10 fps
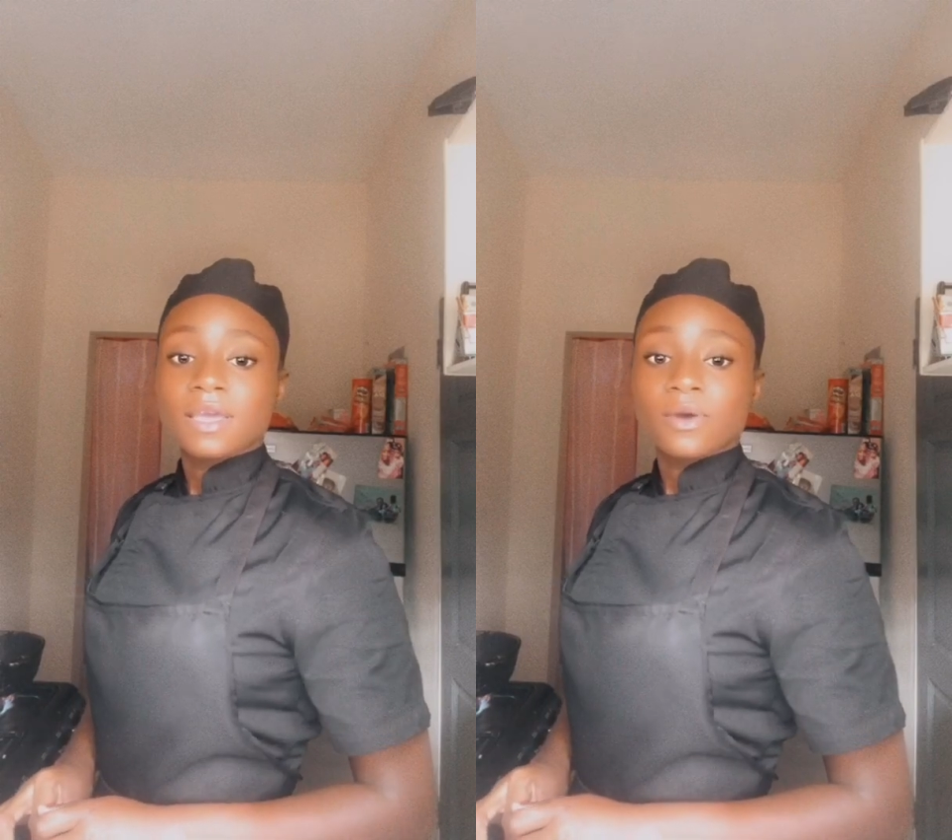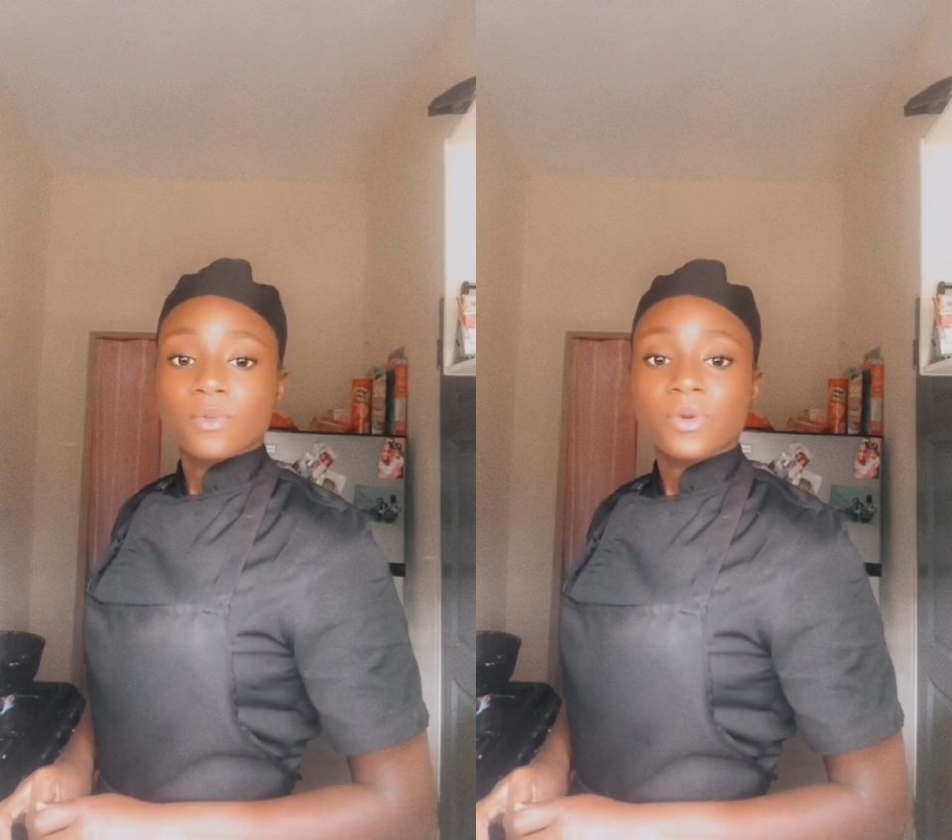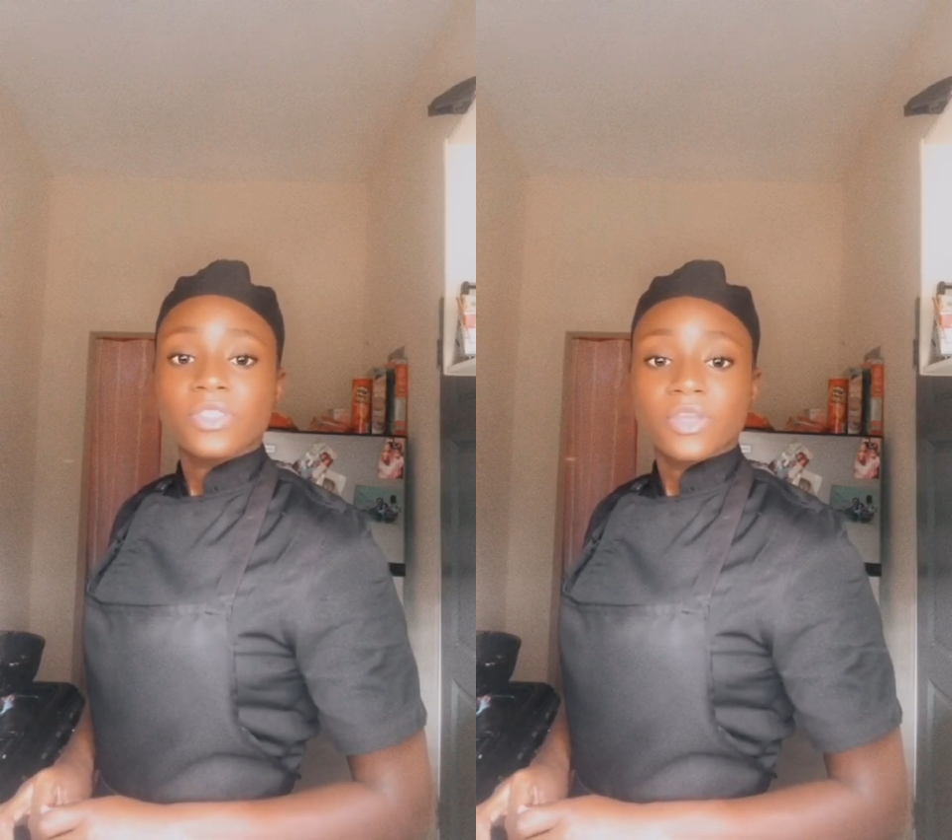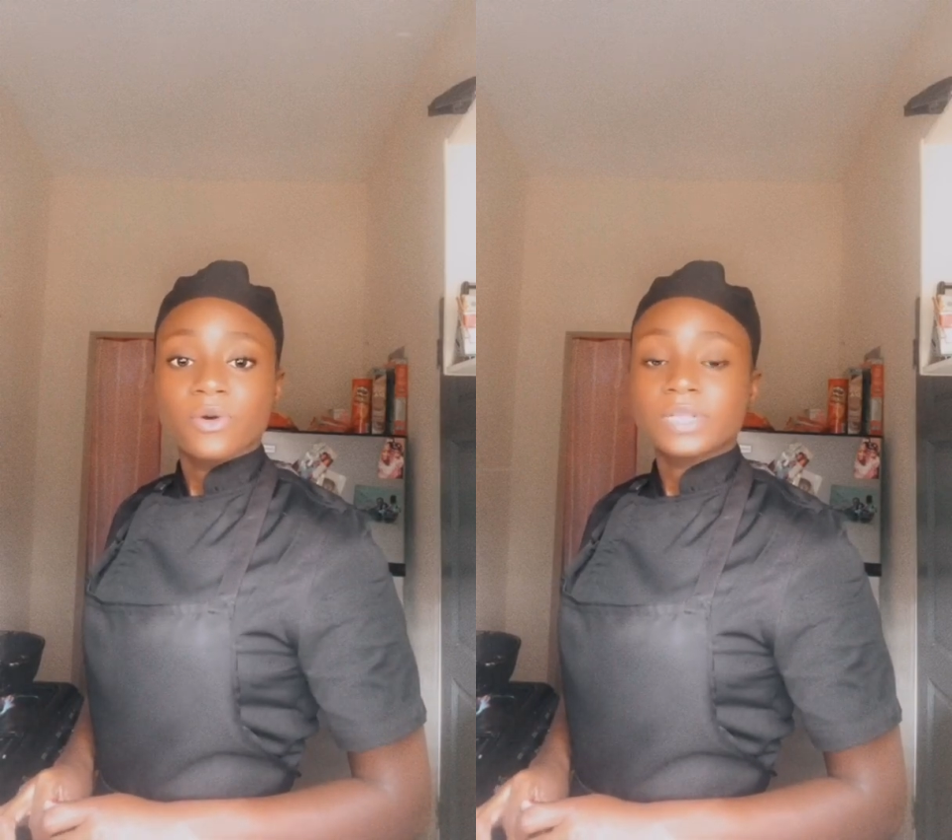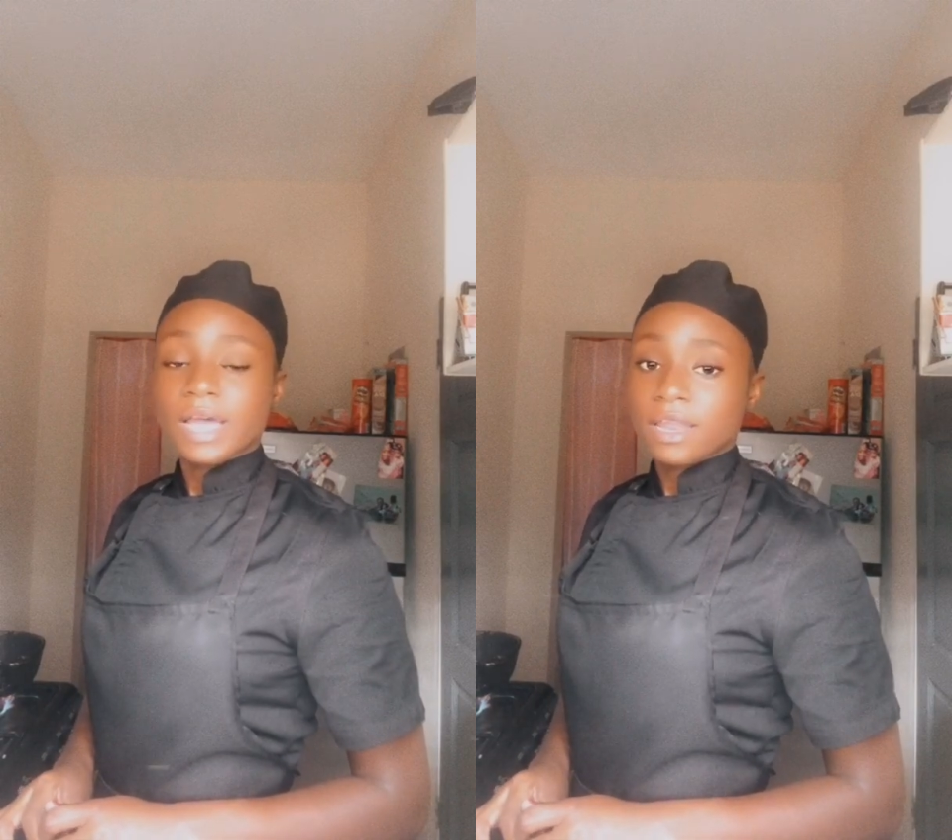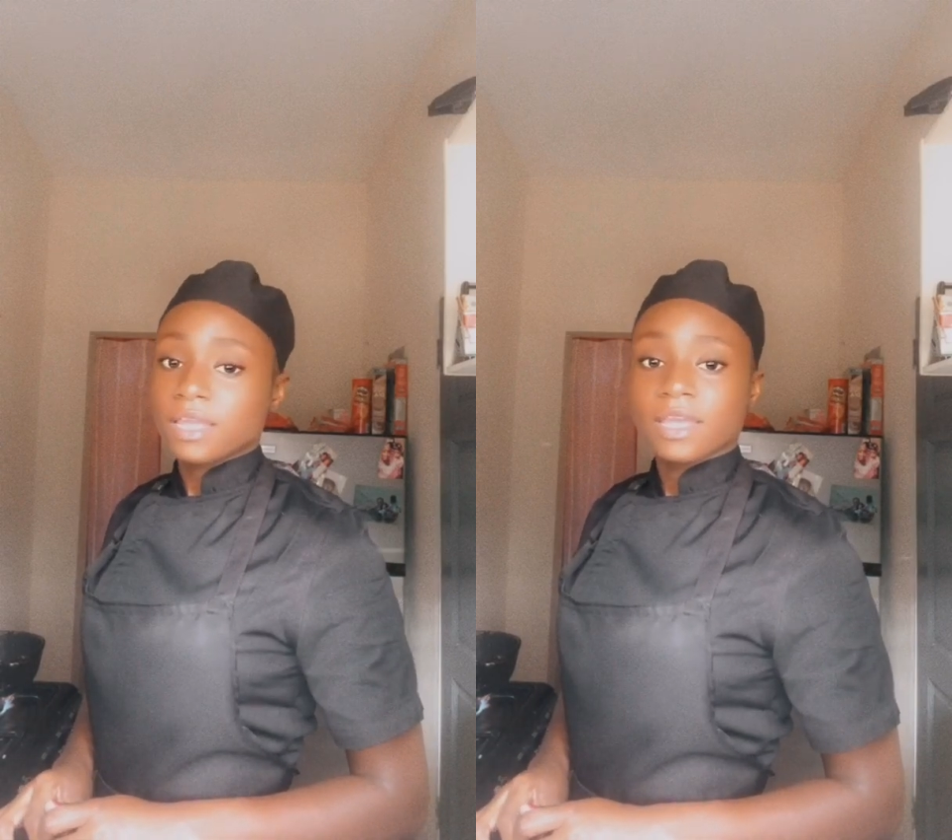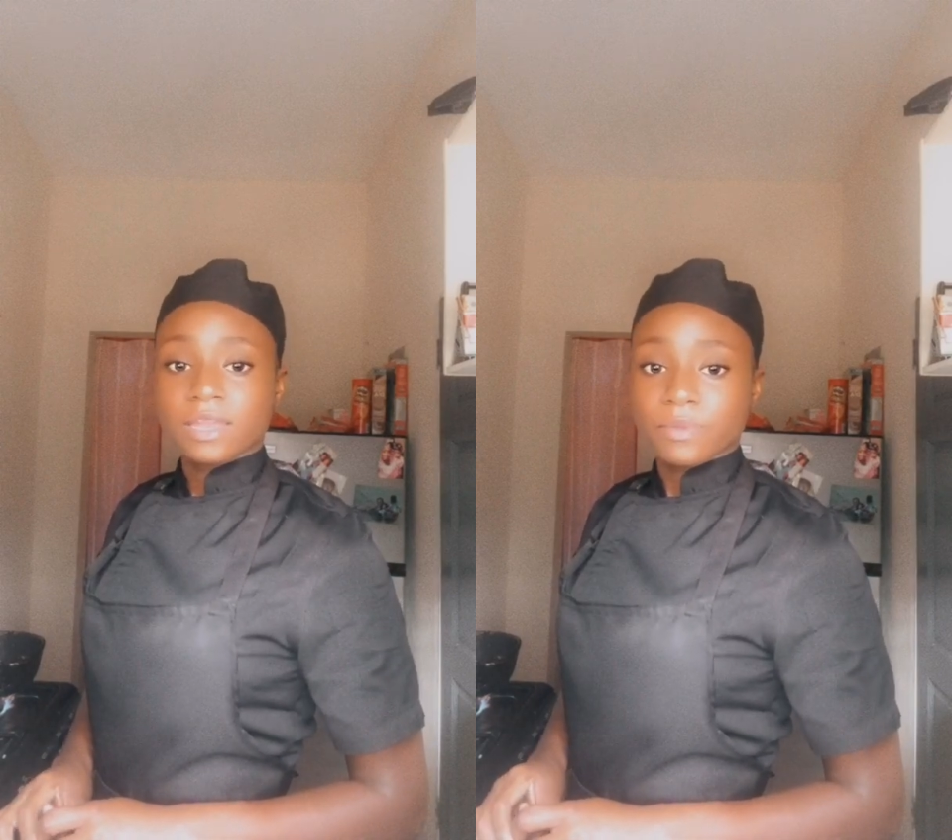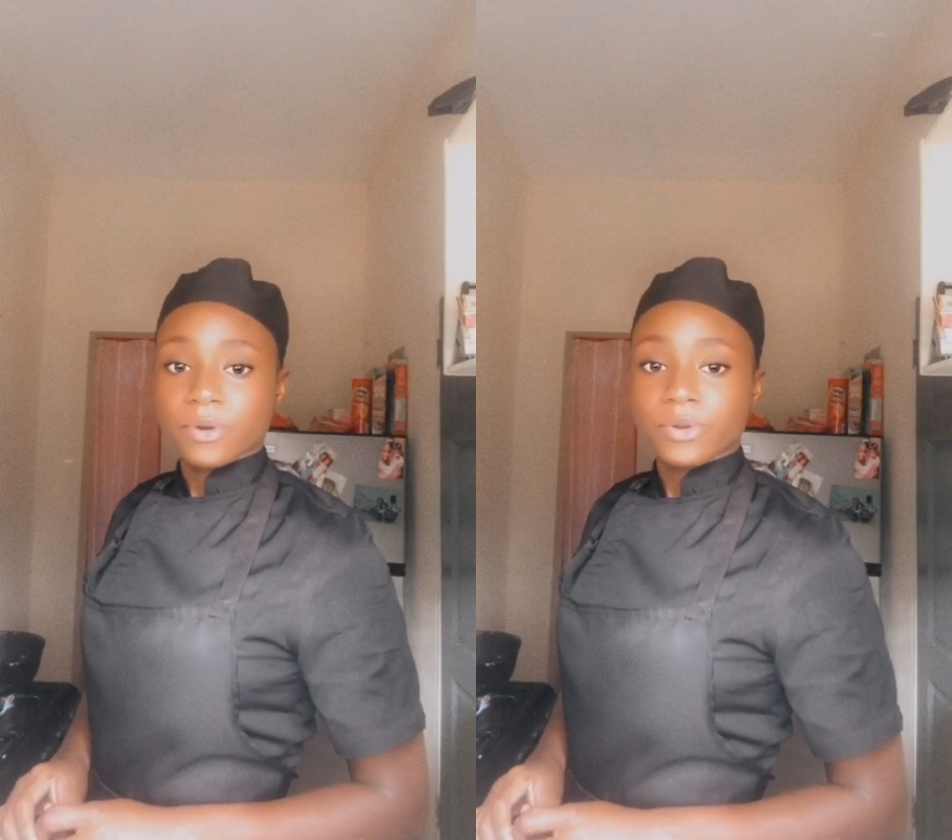without adding any
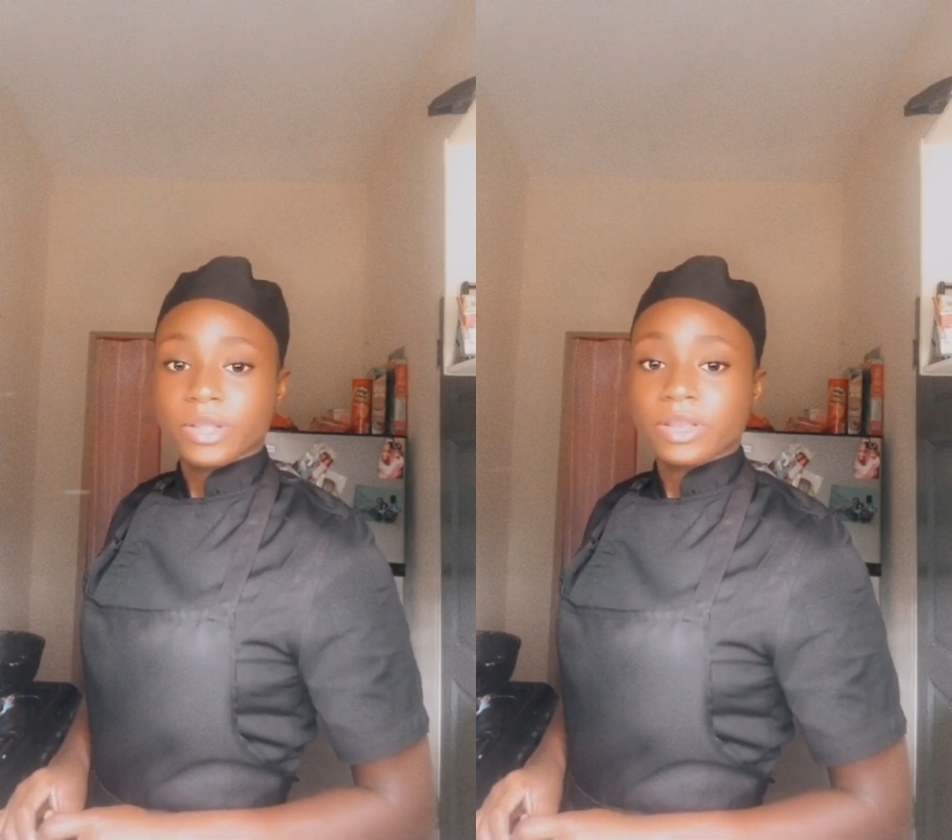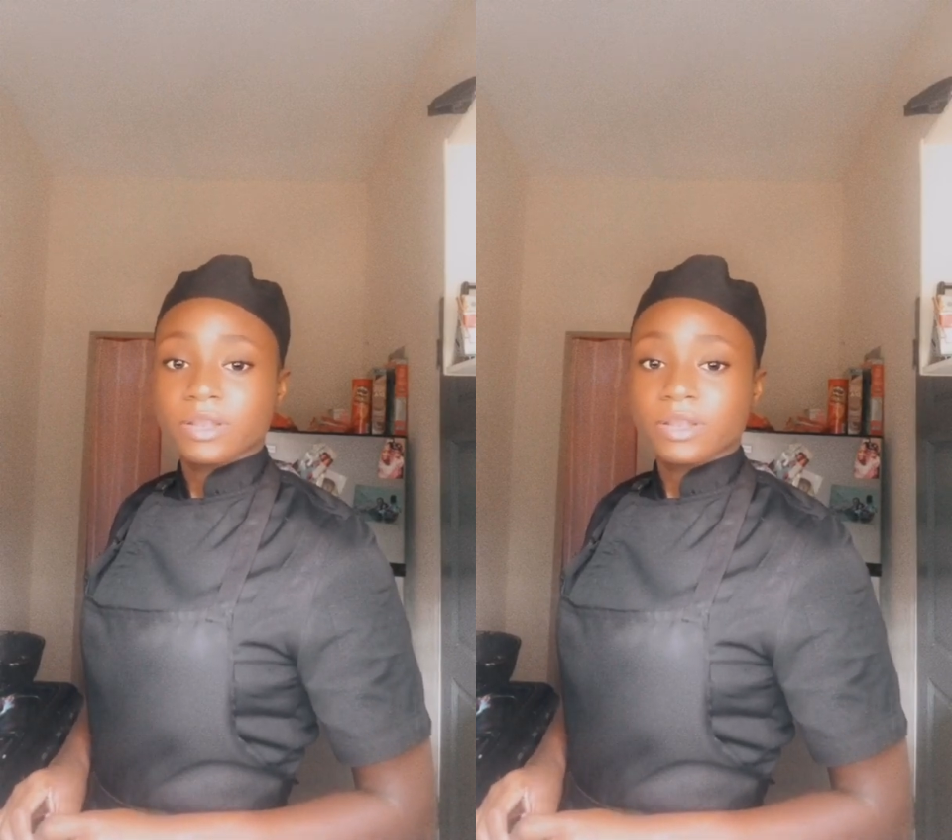browning,